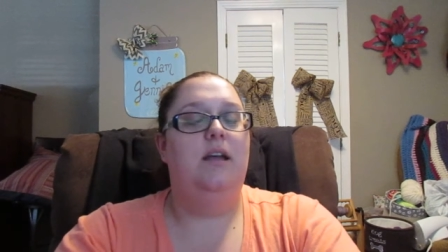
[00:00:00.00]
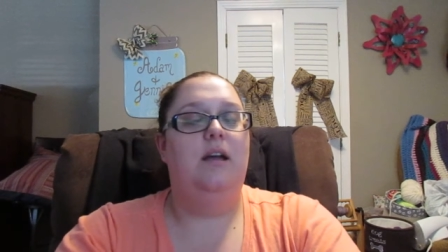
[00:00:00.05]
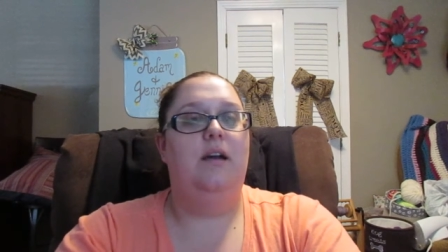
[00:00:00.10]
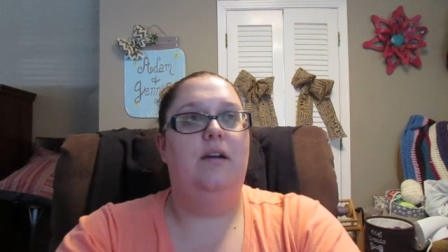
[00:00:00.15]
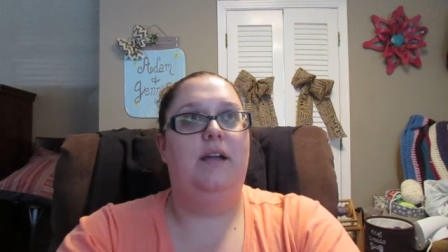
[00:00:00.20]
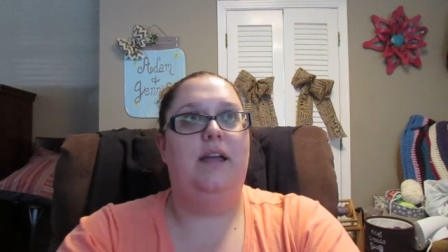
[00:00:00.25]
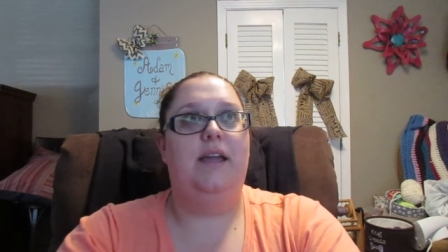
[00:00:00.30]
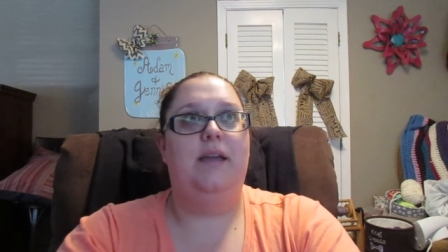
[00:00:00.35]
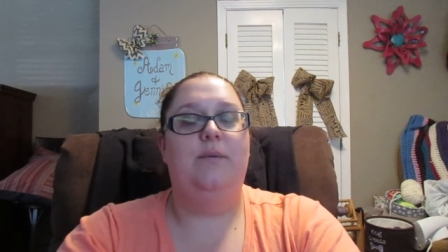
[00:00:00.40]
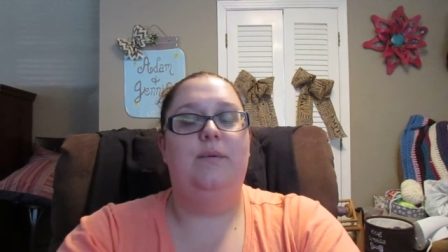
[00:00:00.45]

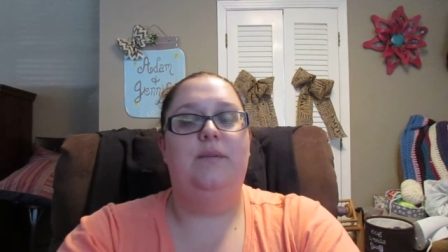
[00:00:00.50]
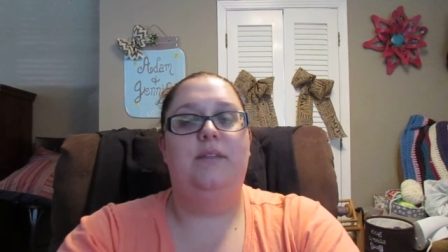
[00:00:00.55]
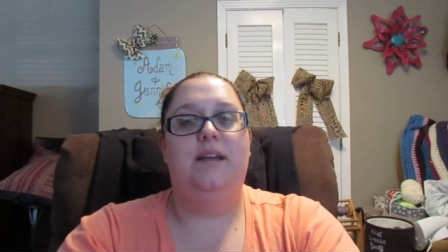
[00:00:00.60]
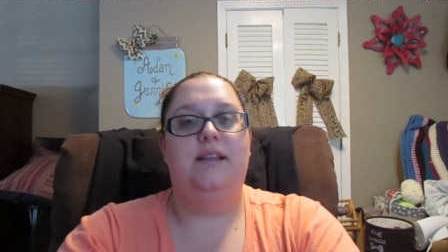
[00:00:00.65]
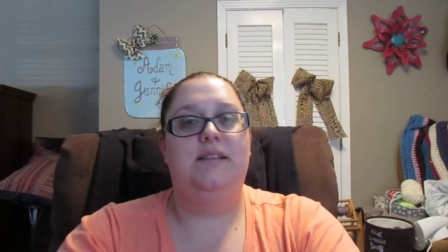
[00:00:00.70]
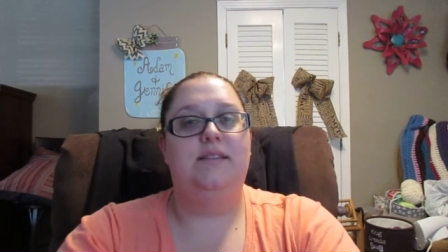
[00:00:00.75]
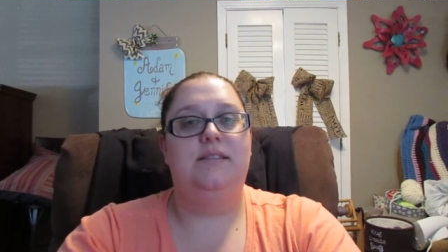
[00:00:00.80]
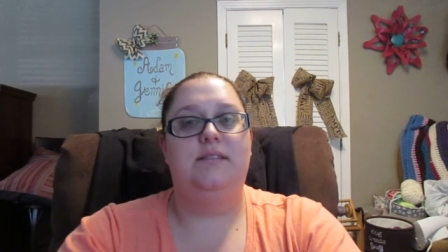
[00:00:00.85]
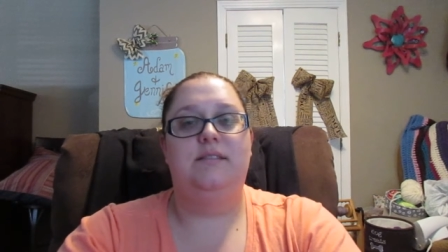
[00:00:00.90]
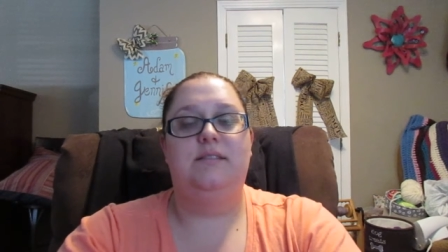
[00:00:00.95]
Okay,
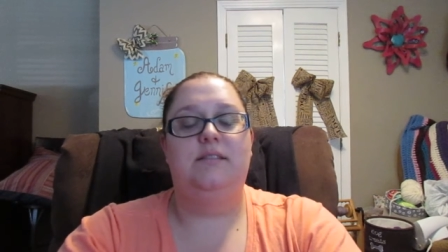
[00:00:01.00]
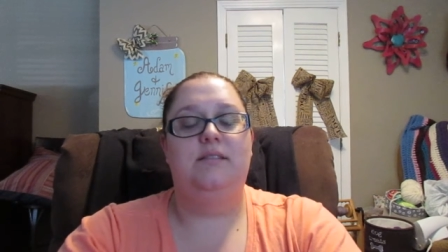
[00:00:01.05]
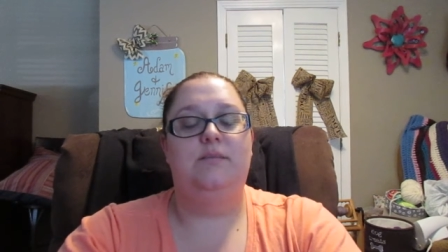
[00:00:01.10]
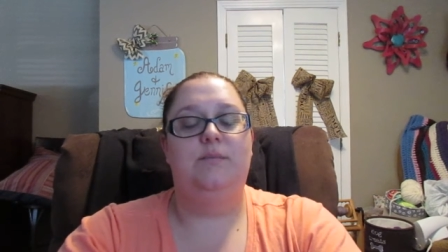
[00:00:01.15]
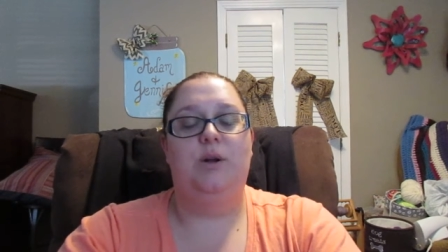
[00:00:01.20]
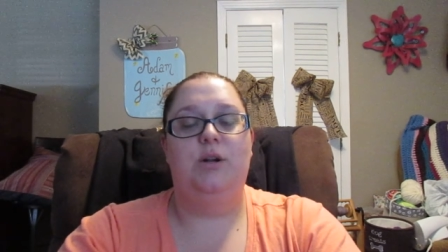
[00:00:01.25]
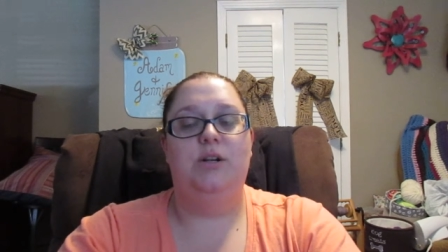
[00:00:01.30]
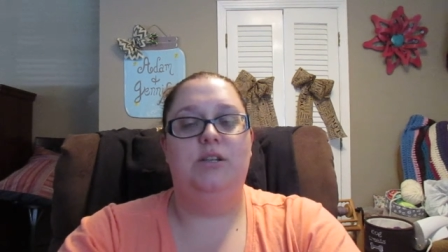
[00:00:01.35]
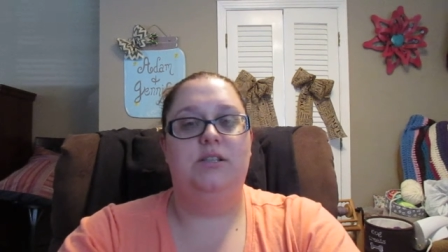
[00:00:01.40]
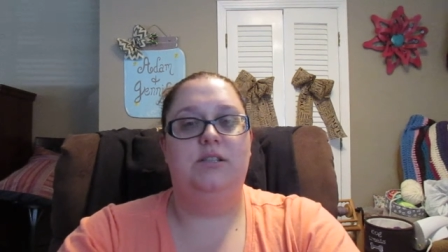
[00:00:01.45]
well,
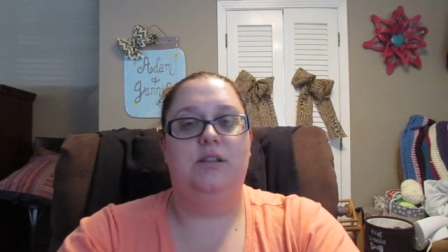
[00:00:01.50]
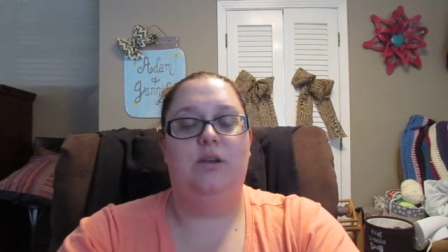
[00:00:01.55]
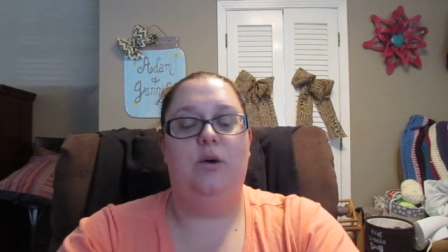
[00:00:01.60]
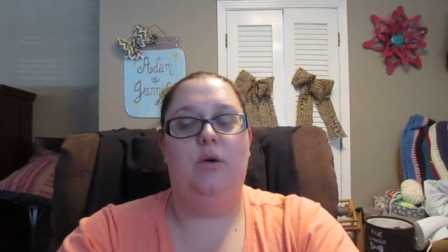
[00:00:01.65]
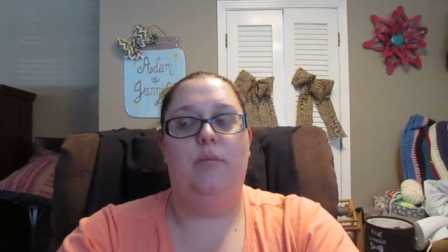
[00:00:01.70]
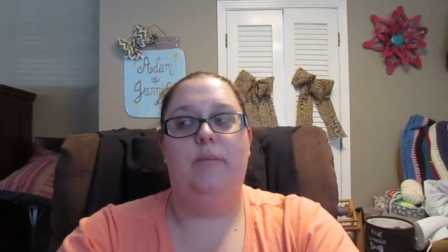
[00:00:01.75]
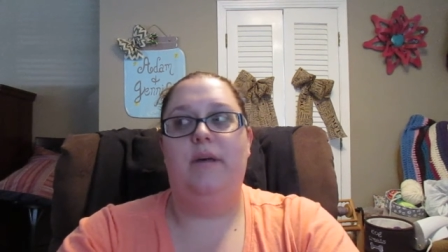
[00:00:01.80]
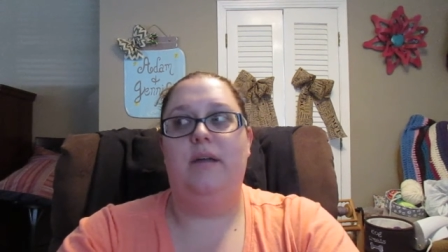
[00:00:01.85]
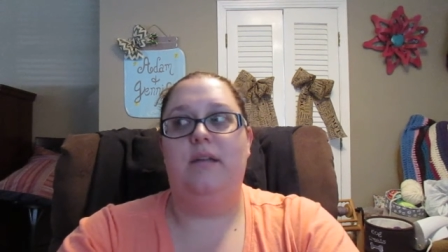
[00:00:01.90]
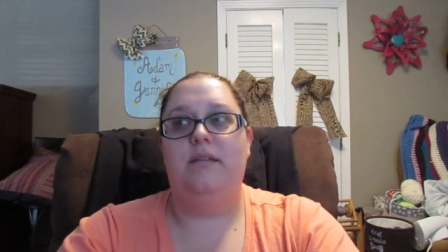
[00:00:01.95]
March is a
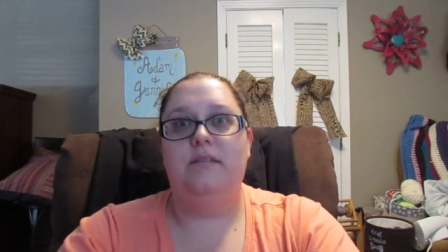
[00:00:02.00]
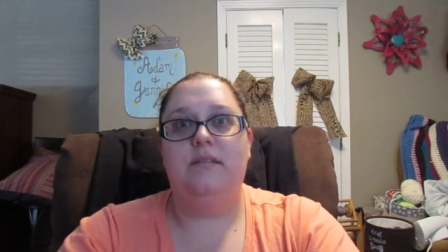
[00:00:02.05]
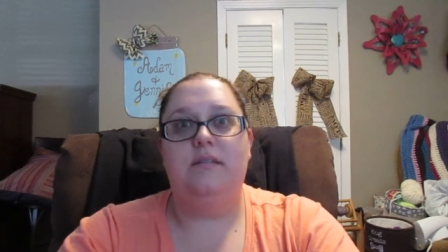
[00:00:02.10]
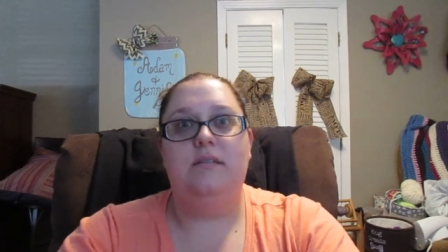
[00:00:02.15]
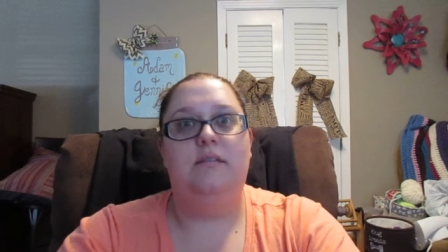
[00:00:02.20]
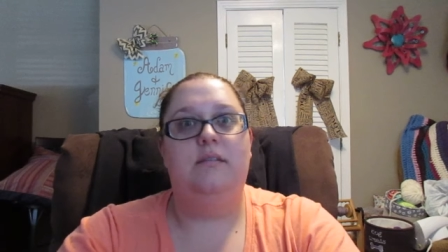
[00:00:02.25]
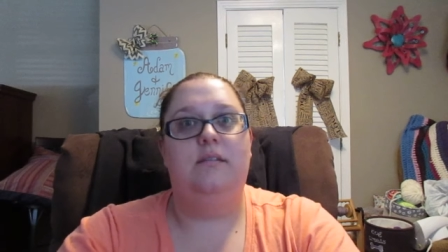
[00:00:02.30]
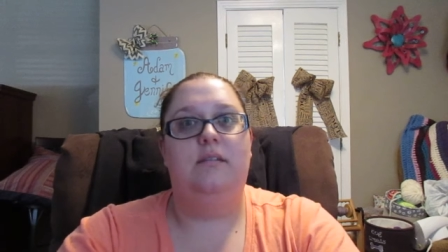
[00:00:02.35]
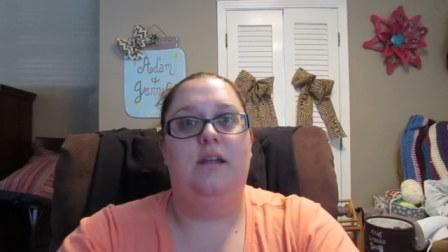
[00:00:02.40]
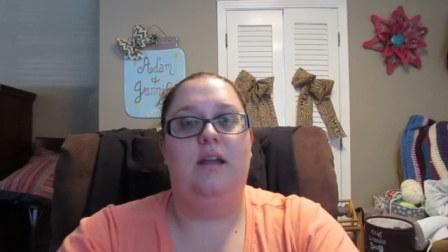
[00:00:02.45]
whole month.
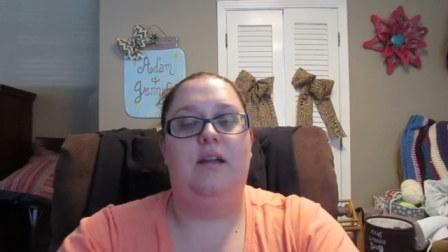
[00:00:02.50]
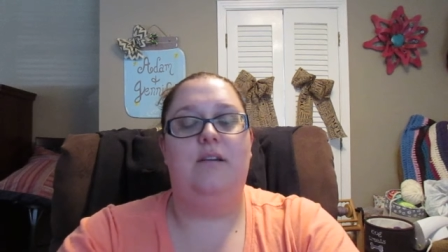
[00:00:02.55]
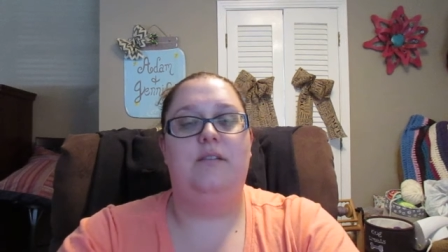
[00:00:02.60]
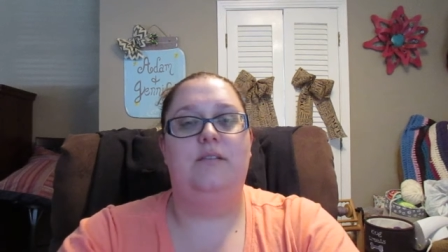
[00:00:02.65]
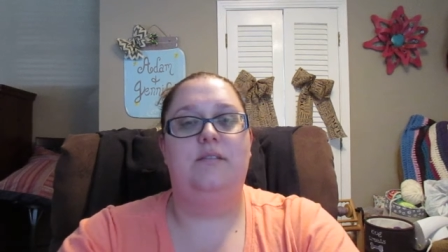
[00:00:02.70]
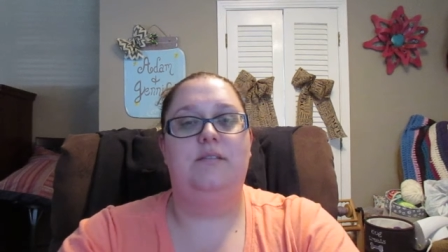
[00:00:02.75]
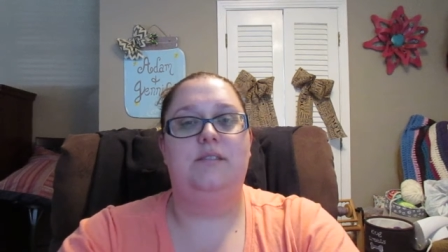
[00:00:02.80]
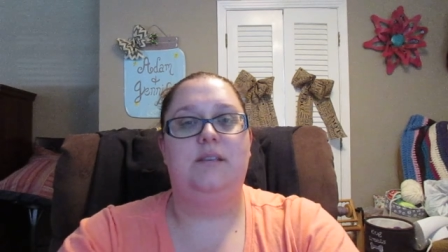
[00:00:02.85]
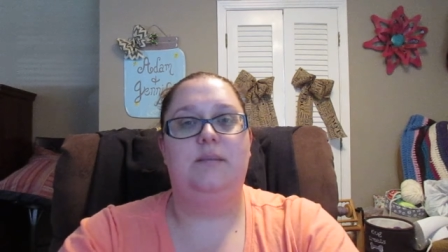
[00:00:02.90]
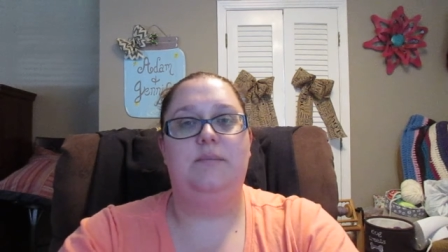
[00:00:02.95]

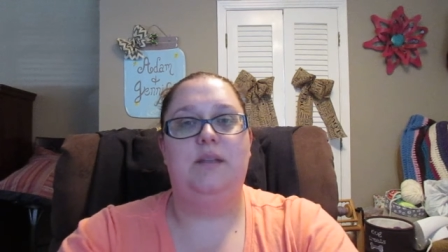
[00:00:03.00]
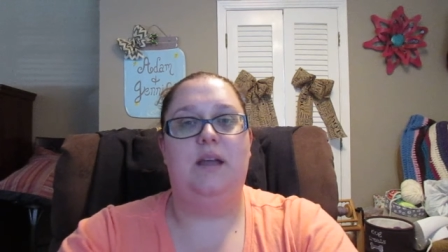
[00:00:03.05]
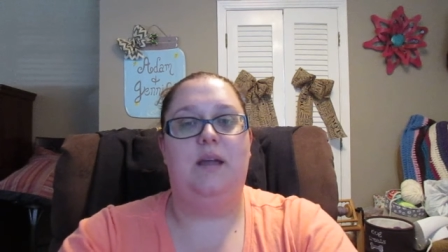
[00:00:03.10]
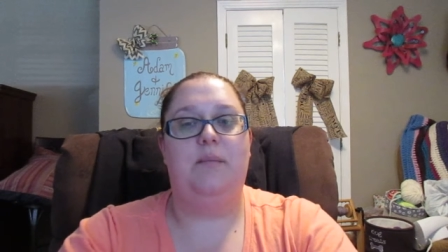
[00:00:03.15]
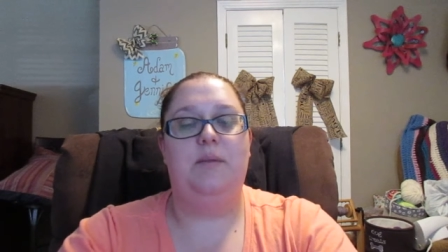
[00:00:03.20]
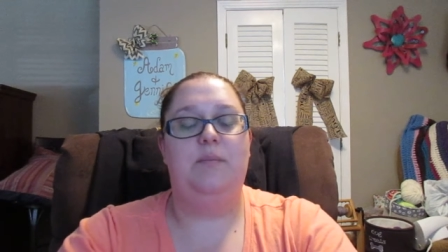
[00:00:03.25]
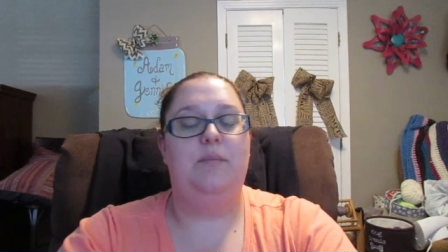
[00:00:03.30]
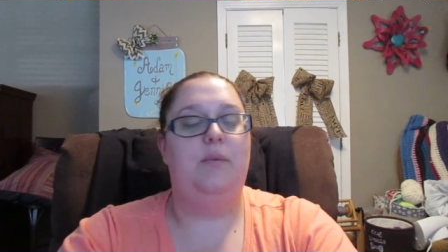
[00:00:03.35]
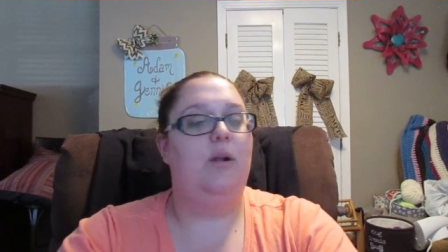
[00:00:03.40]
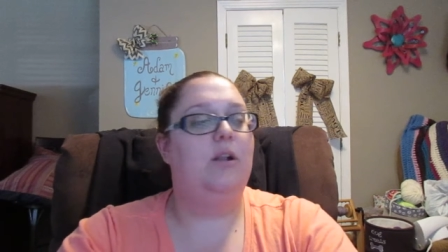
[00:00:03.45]

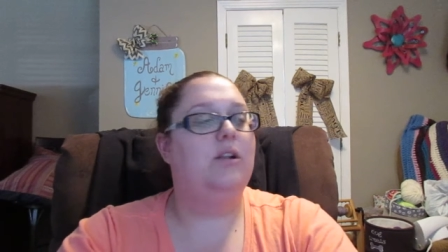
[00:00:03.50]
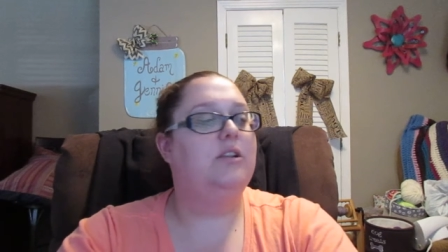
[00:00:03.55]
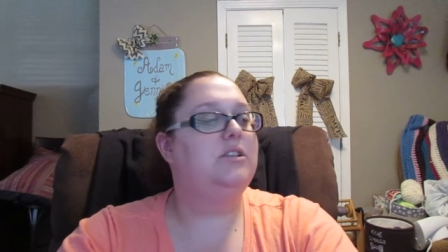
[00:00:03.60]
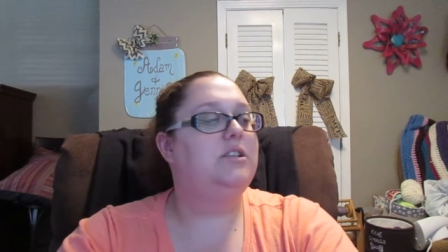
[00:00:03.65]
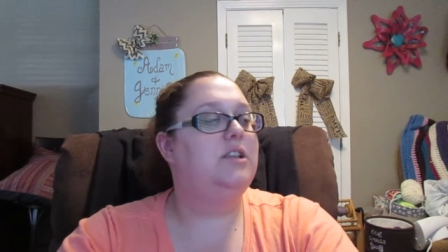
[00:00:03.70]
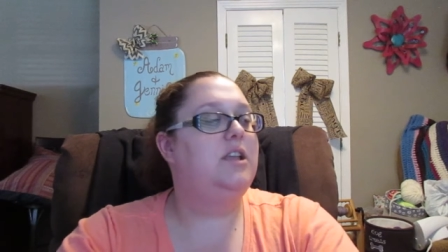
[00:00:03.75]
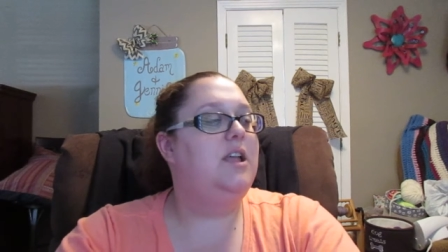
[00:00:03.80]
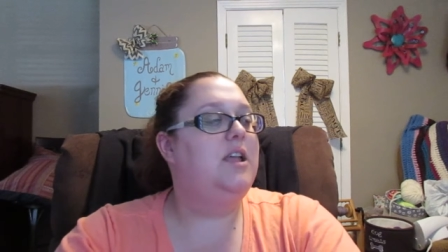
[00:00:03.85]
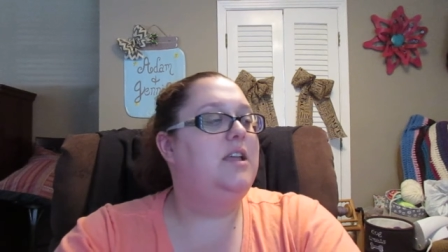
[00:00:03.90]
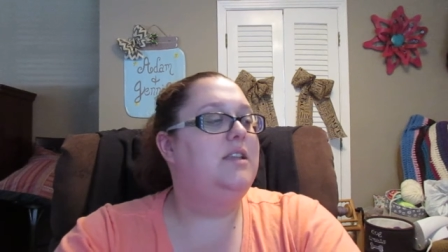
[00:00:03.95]
Sometime in
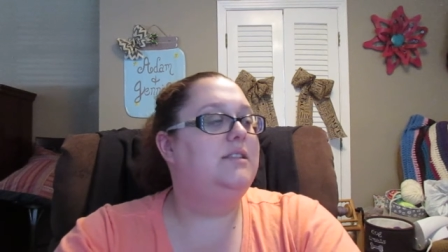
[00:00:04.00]
March.